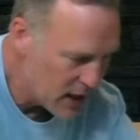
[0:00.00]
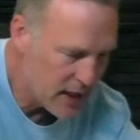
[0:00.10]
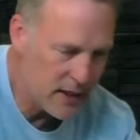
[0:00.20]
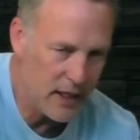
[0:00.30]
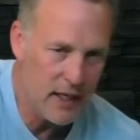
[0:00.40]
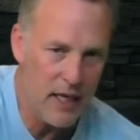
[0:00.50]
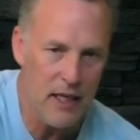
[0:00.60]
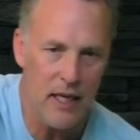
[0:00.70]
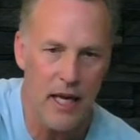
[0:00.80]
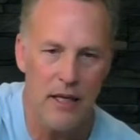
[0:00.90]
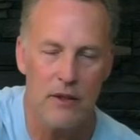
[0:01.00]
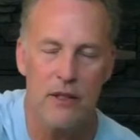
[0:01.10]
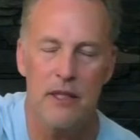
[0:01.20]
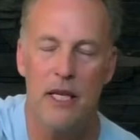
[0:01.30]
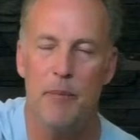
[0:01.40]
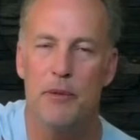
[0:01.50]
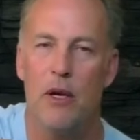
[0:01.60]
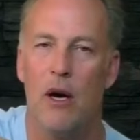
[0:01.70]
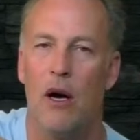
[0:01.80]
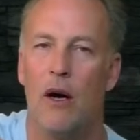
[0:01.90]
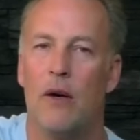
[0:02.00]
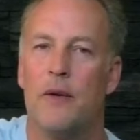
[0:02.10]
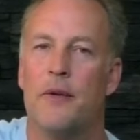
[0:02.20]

and then inhale, sit up tall.